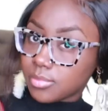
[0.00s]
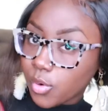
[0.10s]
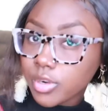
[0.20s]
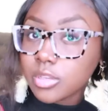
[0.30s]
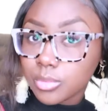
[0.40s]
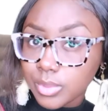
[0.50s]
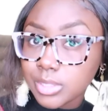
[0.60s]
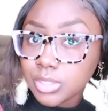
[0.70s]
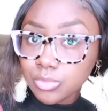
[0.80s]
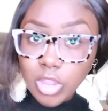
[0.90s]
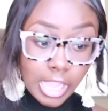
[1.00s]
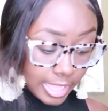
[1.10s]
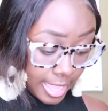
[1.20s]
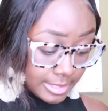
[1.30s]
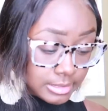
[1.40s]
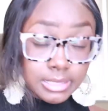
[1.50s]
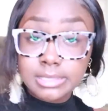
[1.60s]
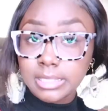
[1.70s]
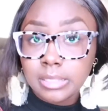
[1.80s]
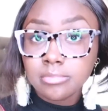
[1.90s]
part of the reason why i gained
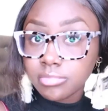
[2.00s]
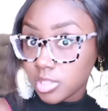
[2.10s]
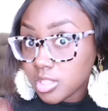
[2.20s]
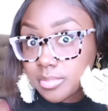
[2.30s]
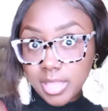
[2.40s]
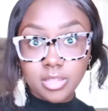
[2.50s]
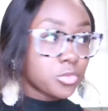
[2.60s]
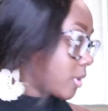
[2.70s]
60 plus pounds